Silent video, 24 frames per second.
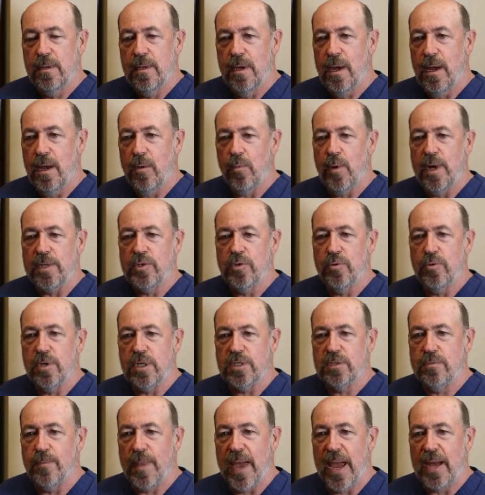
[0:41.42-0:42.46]
what to
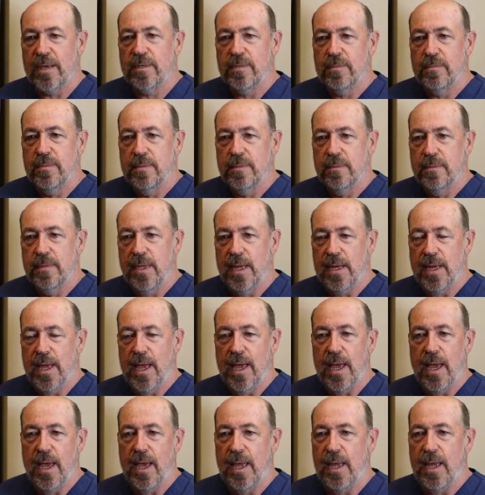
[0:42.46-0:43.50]
expect,
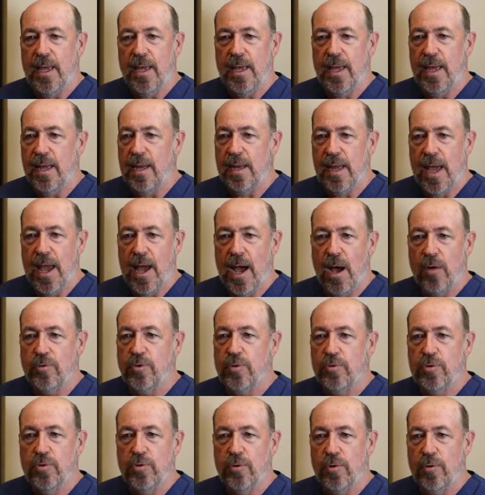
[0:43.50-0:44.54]
and how
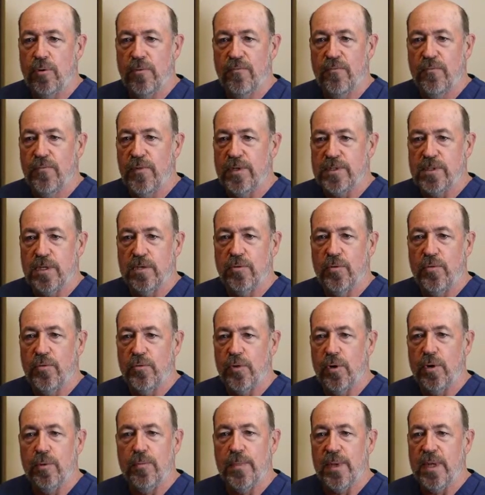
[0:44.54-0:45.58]
to do their physical
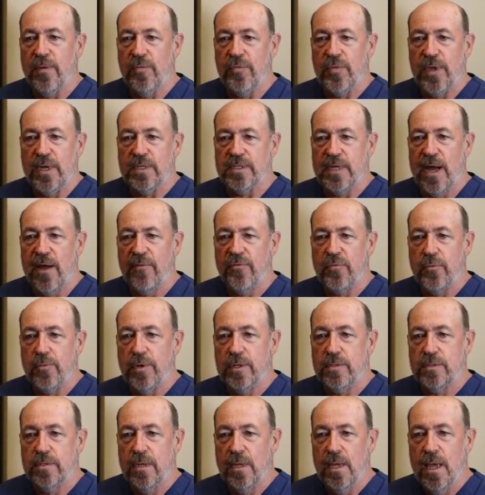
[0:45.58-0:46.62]
therapy and things
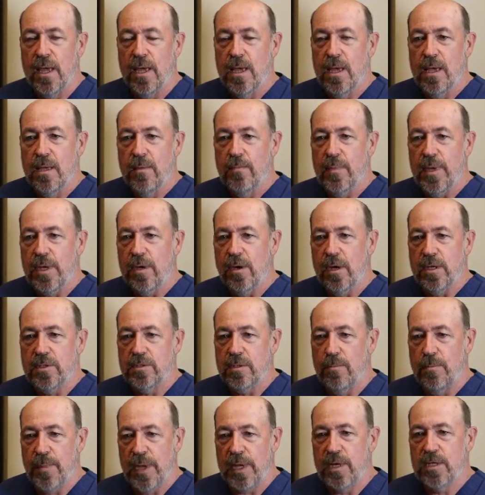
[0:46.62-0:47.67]
afterwards. Because
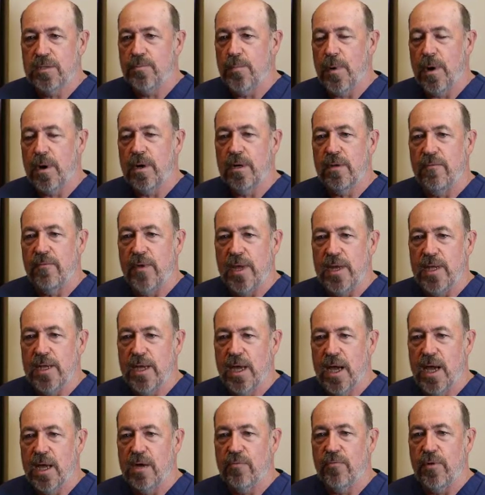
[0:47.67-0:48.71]
the biggest part of any
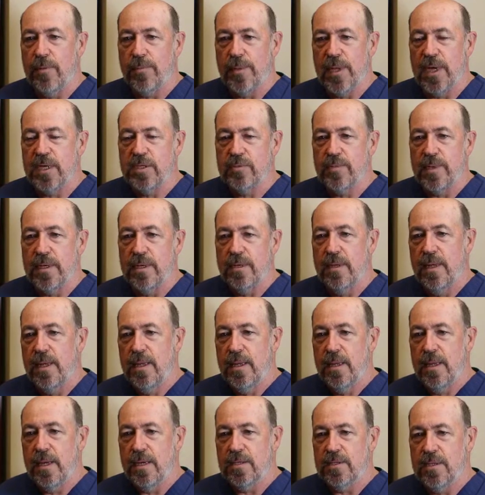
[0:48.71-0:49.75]
kind of replacement
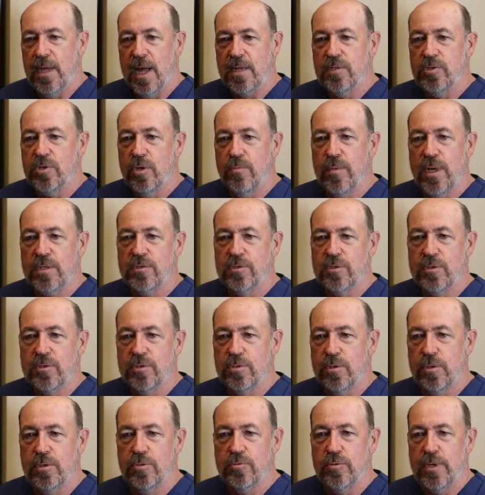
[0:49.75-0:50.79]
is not so much the
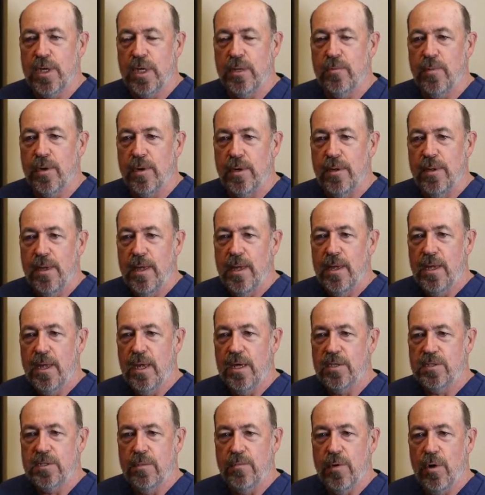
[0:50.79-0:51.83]
surgery anymore,
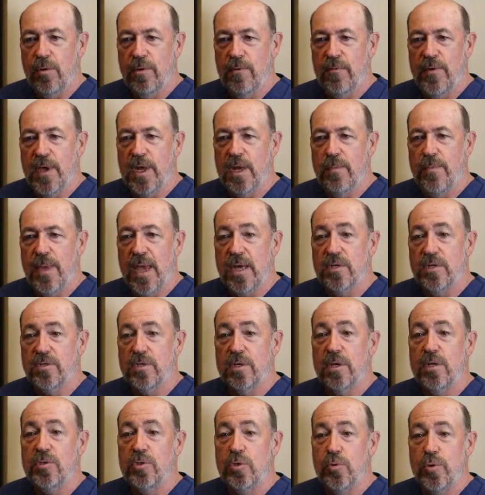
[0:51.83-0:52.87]
is to motivate a
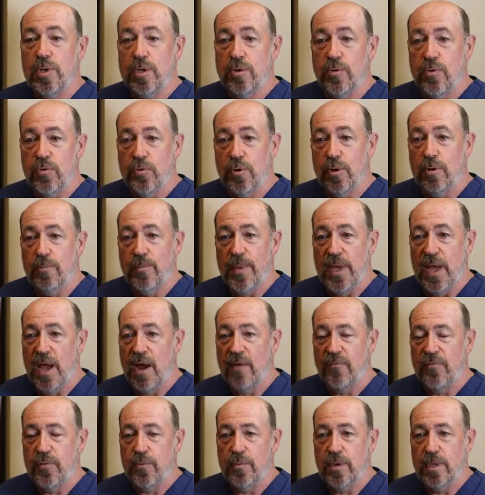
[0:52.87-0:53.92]
patient in doing your therapy
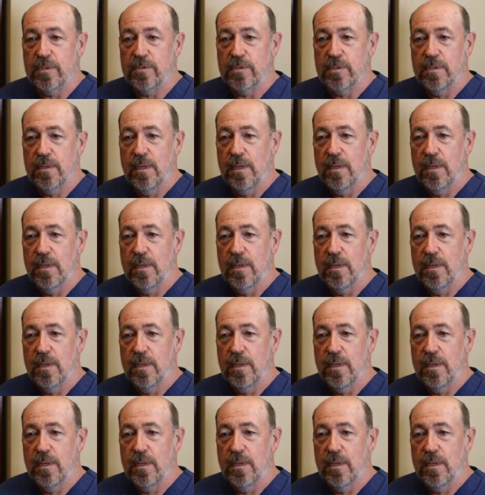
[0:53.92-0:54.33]
afterwards.